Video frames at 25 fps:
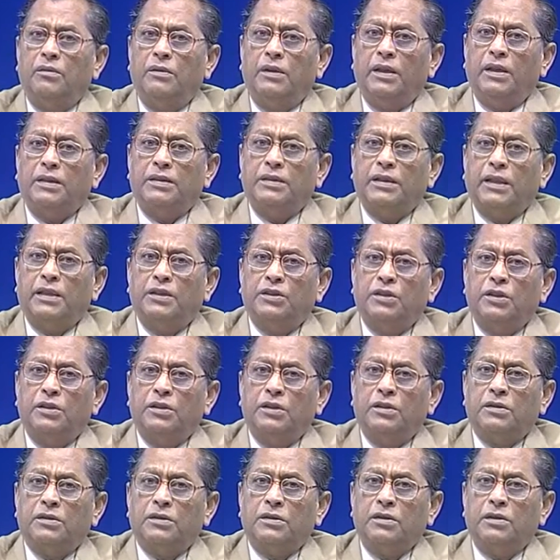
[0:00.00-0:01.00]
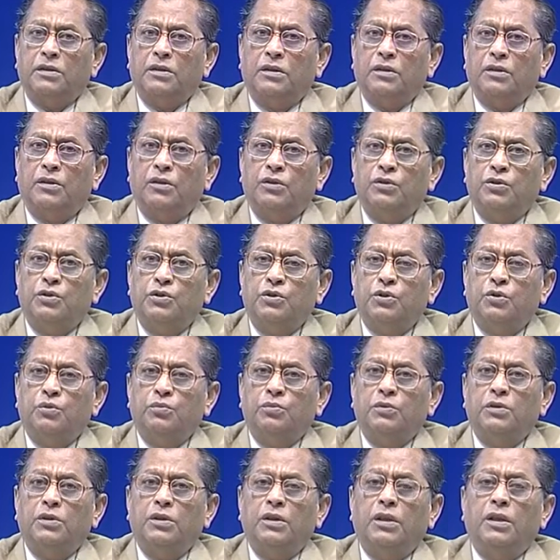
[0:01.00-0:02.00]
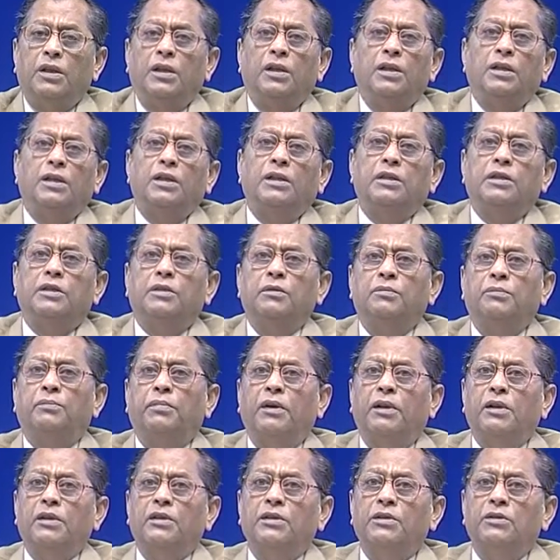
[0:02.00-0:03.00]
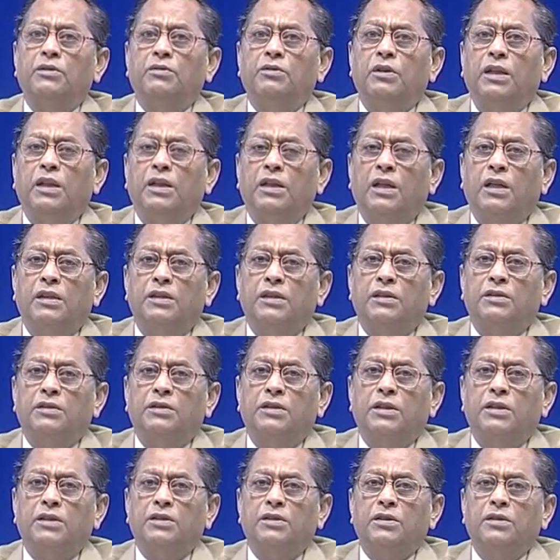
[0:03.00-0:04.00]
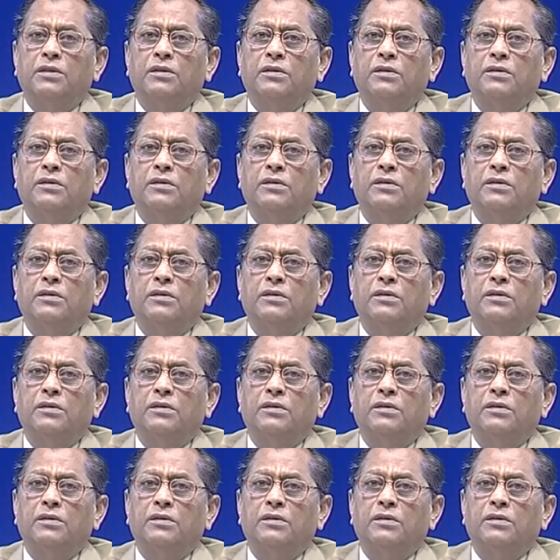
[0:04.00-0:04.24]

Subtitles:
a section has consumed in comparison to another section,